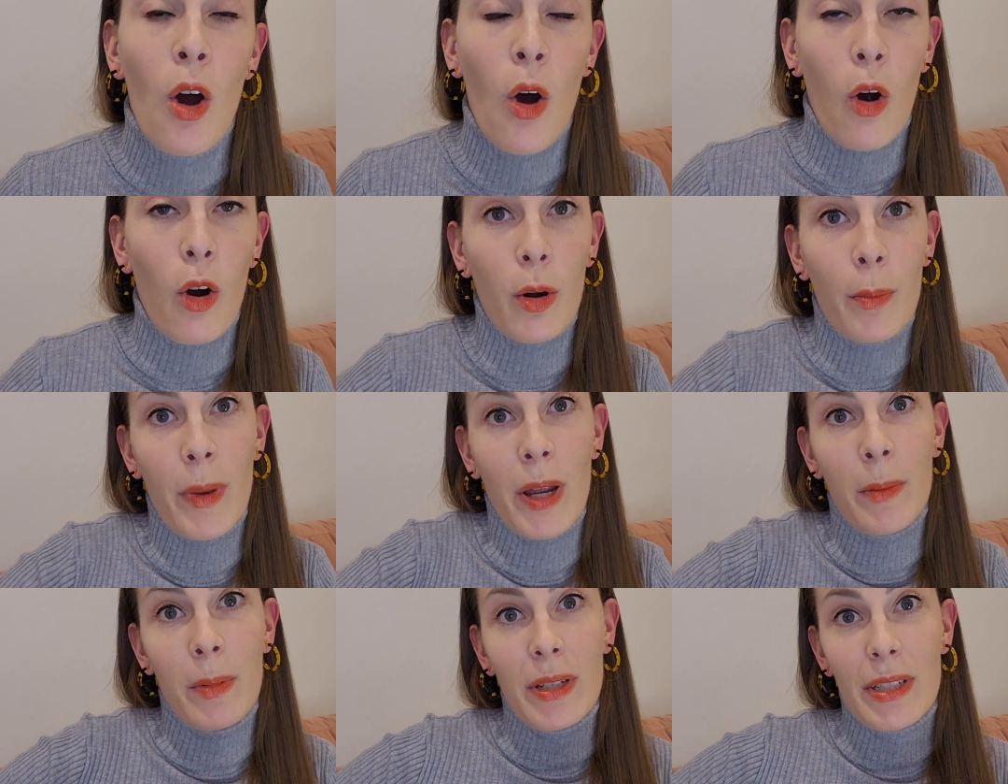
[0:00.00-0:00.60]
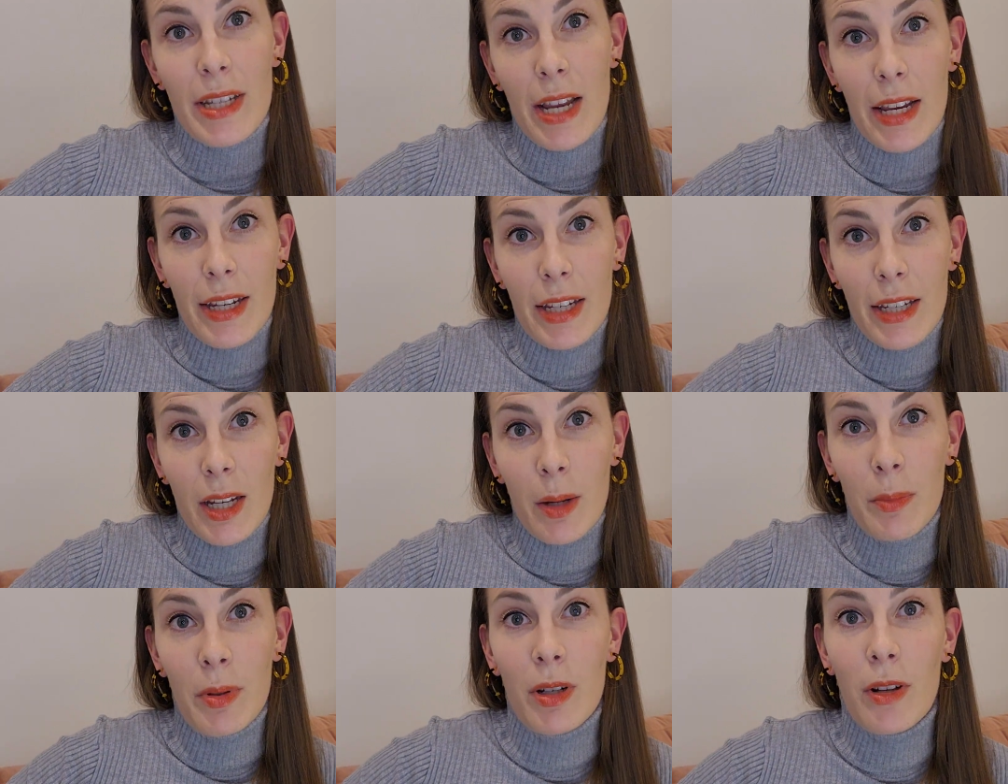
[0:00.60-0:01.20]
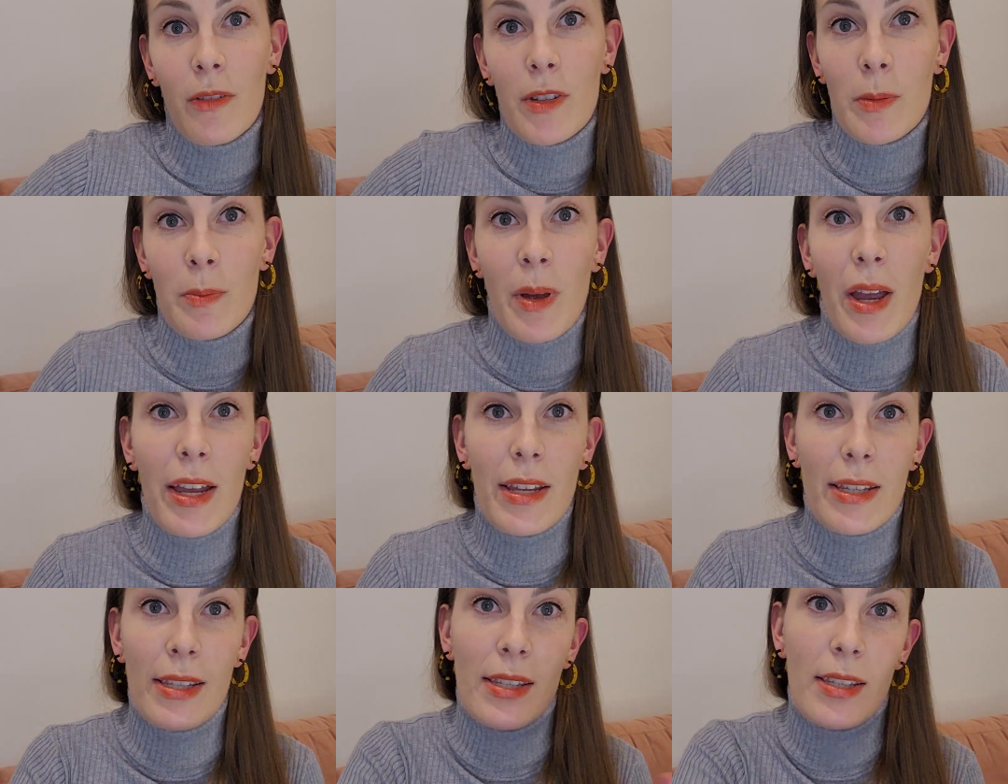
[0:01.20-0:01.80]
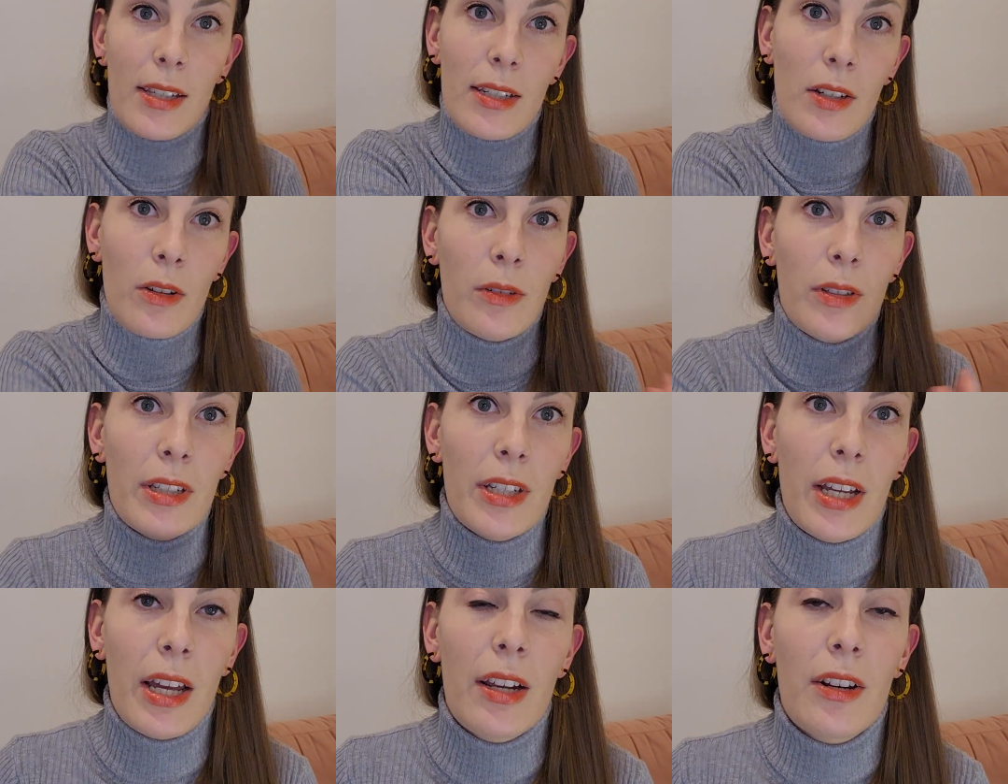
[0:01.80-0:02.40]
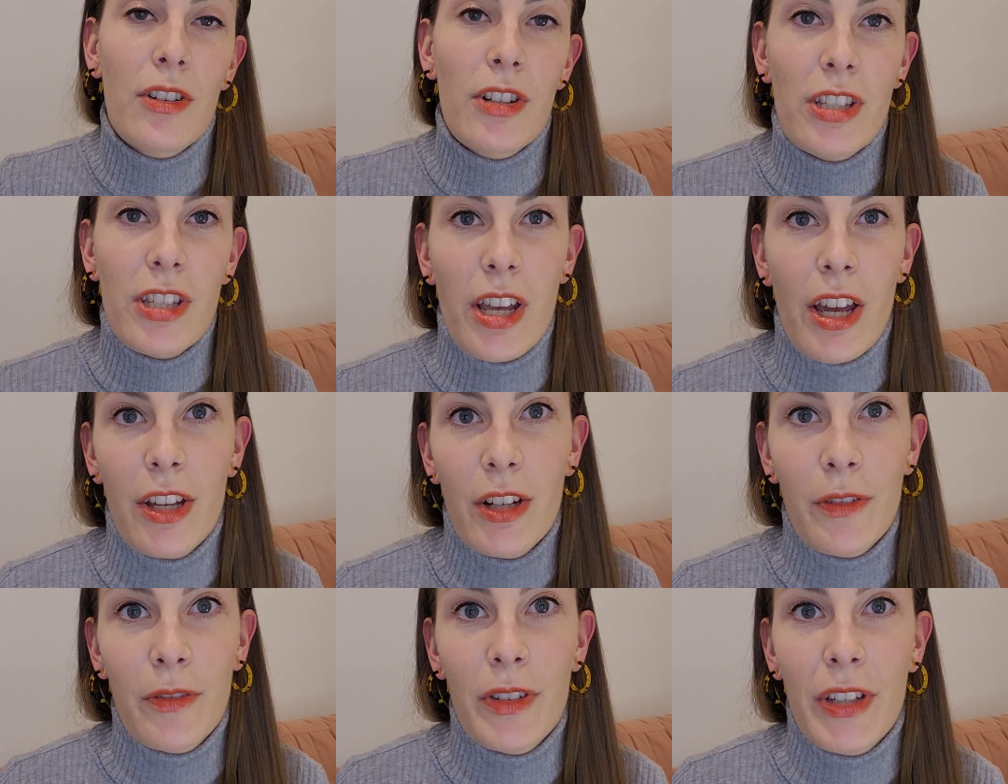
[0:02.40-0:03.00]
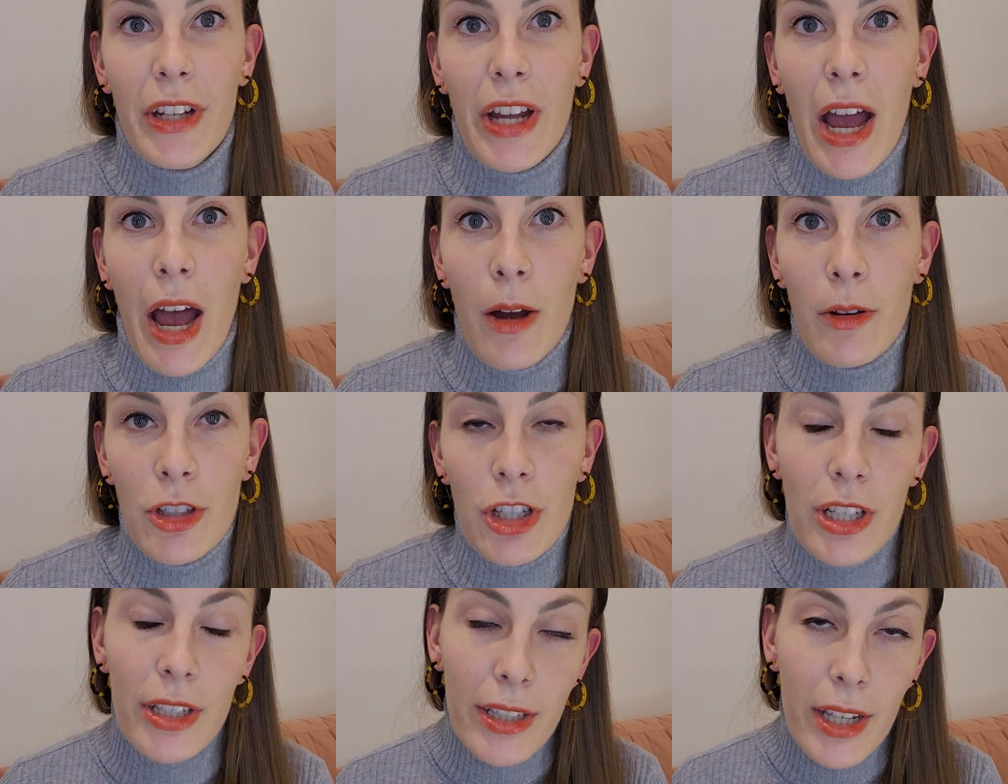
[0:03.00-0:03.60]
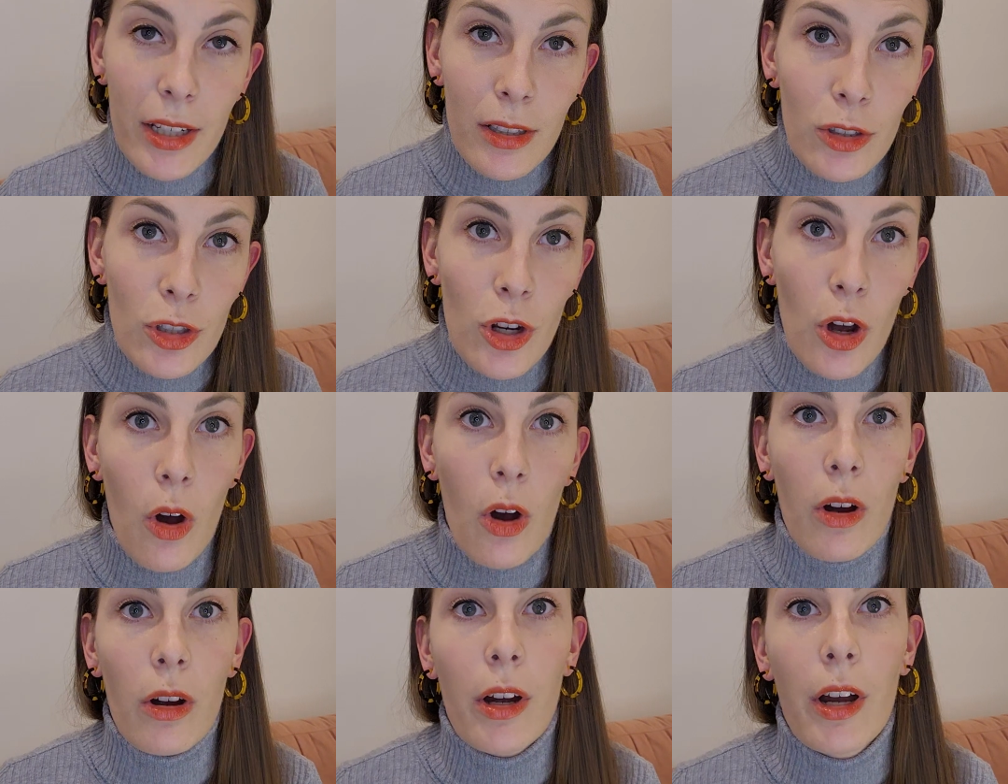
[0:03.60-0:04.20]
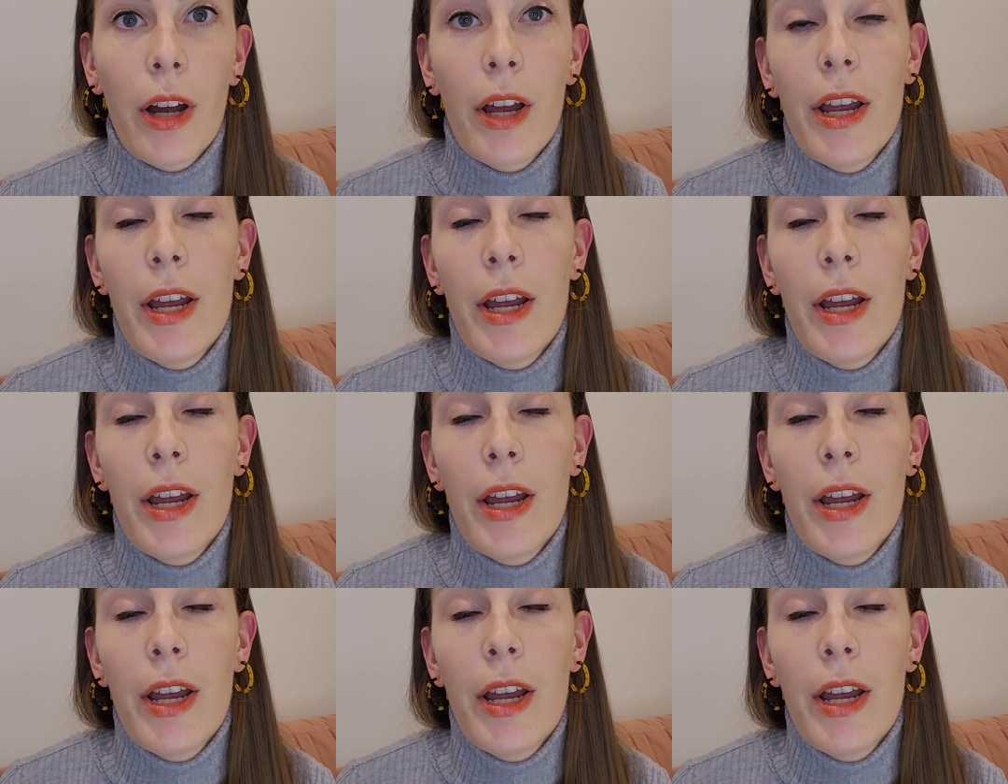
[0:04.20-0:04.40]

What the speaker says: or maybe taking a bit of space, sit on the other side of the couch and then talk.